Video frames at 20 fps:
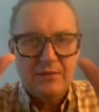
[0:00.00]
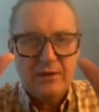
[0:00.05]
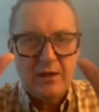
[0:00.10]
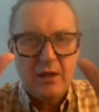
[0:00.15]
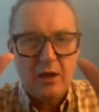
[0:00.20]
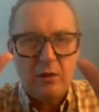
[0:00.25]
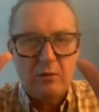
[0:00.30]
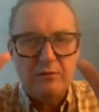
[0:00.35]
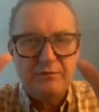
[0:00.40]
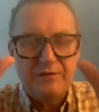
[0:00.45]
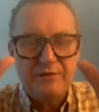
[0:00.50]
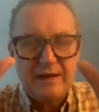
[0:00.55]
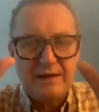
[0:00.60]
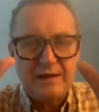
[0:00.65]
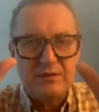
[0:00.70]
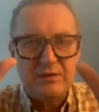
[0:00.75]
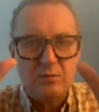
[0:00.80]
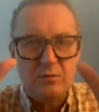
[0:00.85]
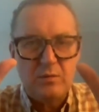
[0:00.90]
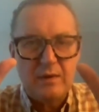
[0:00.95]
the old
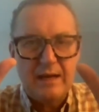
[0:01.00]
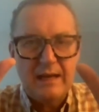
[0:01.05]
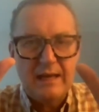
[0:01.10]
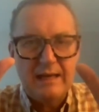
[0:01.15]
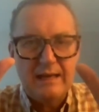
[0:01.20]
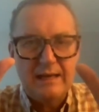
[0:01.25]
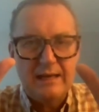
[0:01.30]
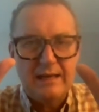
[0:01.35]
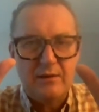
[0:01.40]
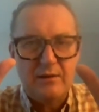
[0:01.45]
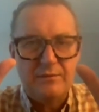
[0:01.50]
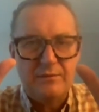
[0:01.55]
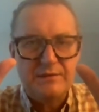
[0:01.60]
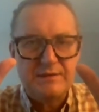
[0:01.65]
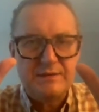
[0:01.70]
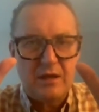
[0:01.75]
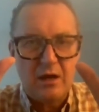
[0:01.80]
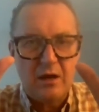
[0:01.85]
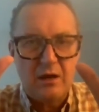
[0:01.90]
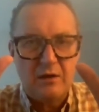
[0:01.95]
fashioned way of
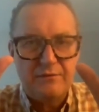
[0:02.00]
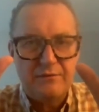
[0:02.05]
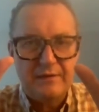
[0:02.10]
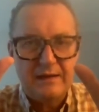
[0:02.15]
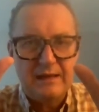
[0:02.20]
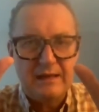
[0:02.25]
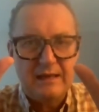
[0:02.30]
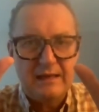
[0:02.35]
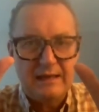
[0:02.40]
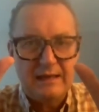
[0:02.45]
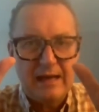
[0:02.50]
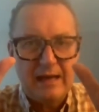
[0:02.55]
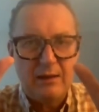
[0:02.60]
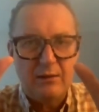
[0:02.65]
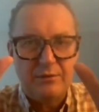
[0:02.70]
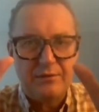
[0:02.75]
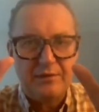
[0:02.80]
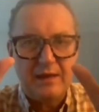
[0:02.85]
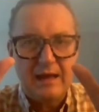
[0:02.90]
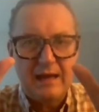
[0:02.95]
staffing in
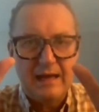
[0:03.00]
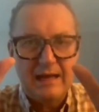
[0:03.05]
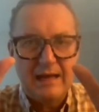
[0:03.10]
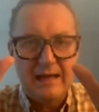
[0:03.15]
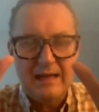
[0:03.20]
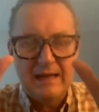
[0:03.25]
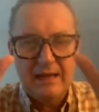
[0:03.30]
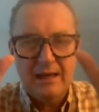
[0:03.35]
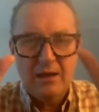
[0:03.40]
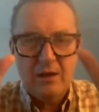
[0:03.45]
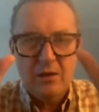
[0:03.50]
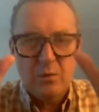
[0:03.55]
healthcare